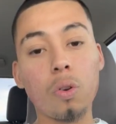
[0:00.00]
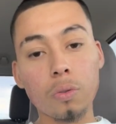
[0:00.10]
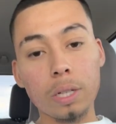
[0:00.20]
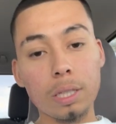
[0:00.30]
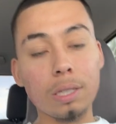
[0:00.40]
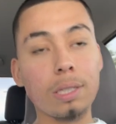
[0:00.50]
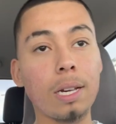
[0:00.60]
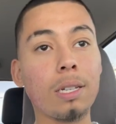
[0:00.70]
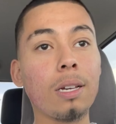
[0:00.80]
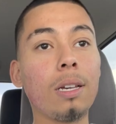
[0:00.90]
They just
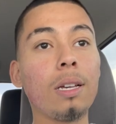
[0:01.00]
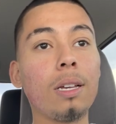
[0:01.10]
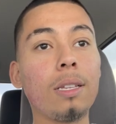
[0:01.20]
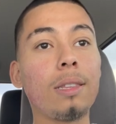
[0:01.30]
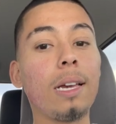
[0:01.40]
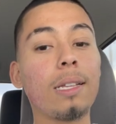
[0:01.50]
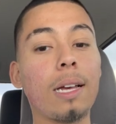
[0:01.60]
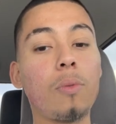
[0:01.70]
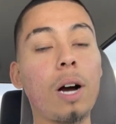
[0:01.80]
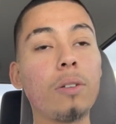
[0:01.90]
like think
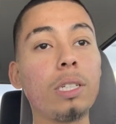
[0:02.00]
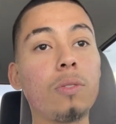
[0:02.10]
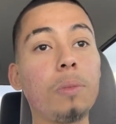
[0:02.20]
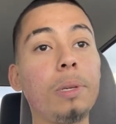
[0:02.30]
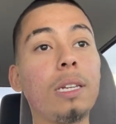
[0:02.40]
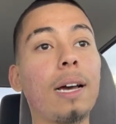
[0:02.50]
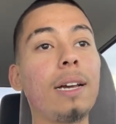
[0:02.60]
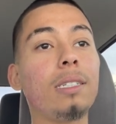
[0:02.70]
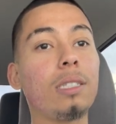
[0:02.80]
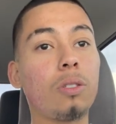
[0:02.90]
like, wow, this would be
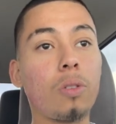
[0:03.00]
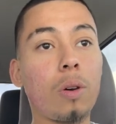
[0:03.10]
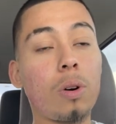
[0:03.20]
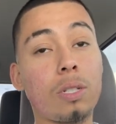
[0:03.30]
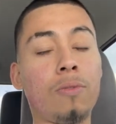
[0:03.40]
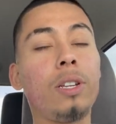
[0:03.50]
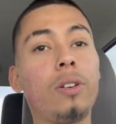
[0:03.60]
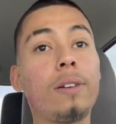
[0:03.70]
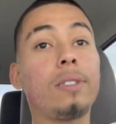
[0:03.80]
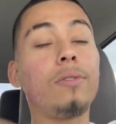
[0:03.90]
nice, and so they watch video
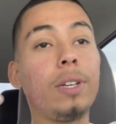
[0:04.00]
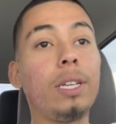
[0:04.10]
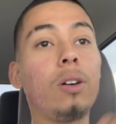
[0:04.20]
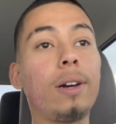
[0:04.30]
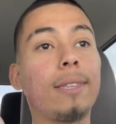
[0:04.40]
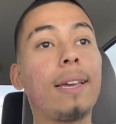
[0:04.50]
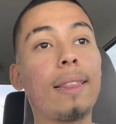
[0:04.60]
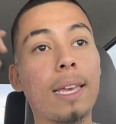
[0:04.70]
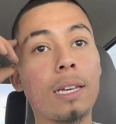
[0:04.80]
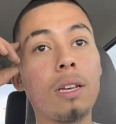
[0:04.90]
after video, and they
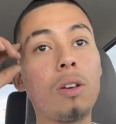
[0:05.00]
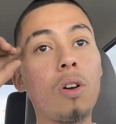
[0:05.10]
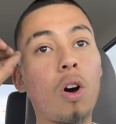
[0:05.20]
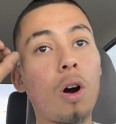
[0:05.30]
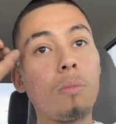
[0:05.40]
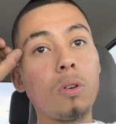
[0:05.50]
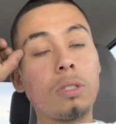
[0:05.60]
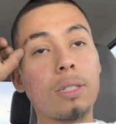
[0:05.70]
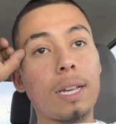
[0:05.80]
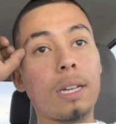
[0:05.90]
like
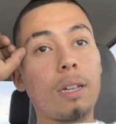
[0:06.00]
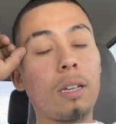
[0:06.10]
almost like